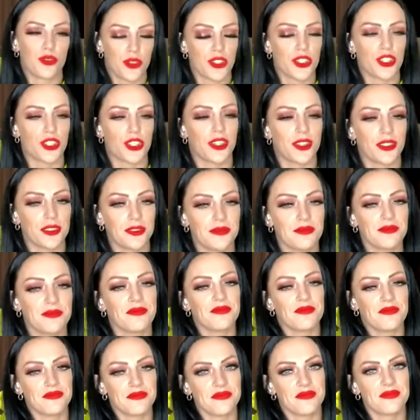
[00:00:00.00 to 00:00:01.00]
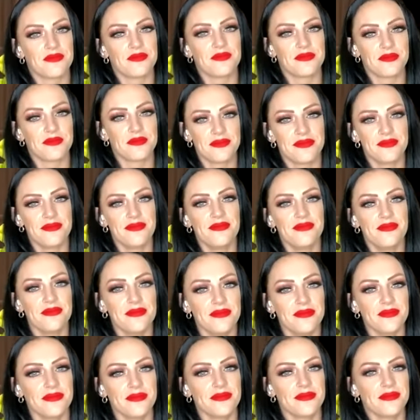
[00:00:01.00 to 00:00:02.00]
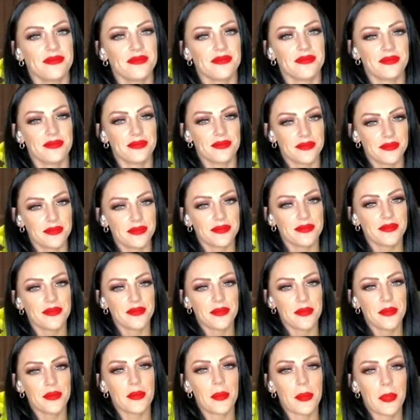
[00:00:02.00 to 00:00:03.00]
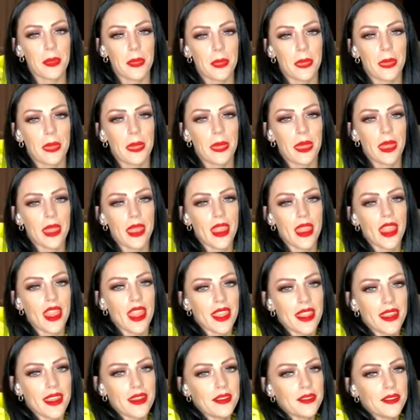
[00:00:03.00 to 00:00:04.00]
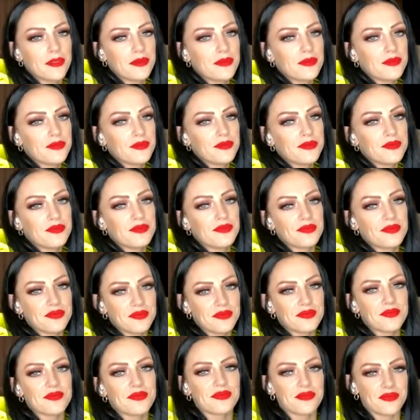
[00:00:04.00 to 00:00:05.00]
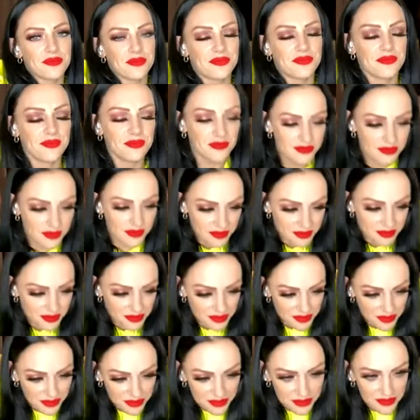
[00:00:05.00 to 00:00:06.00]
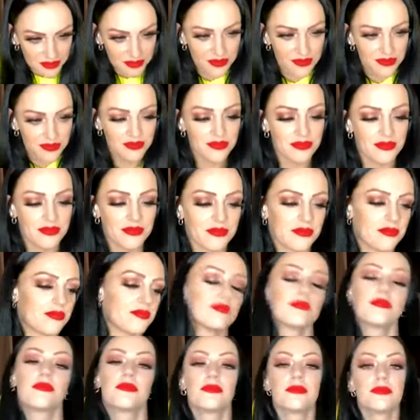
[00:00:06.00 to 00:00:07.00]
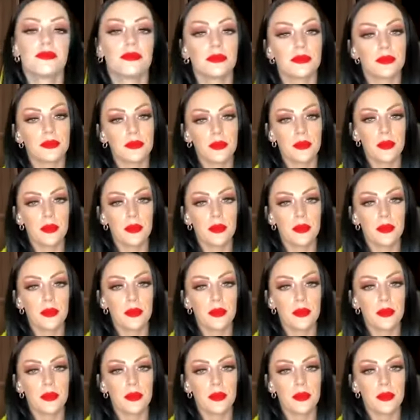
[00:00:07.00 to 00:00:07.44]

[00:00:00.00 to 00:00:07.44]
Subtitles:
Well, the question, obviously, we're going to get into that hot topic later in regards to, in the sense of what's going on in the world right now, especially in Canada.